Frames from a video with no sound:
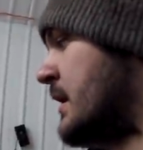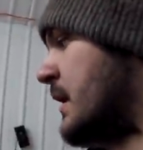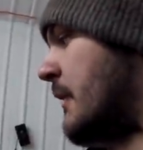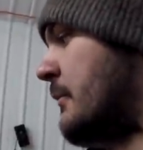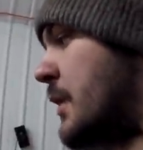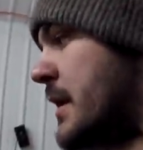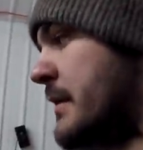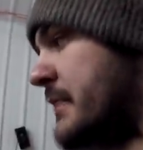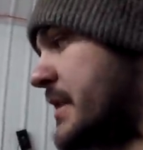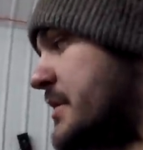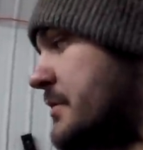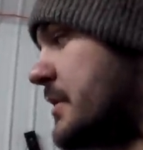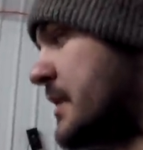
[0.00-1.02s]
I want to
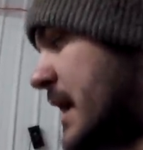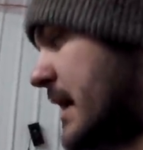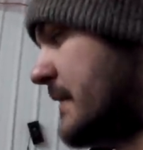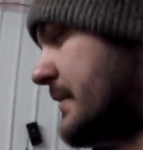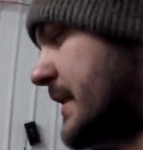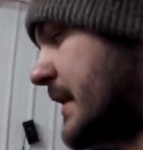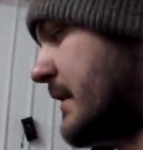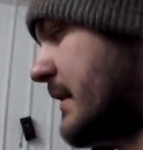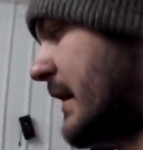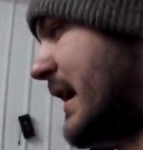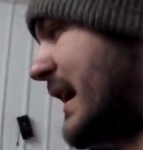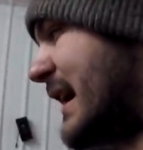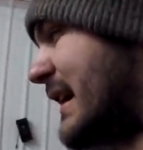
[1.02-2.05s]
redo a lot of it,
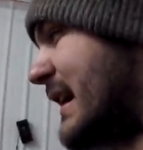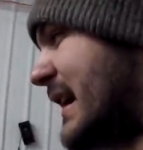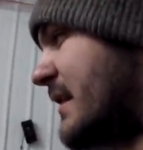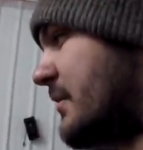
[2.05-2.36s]
and I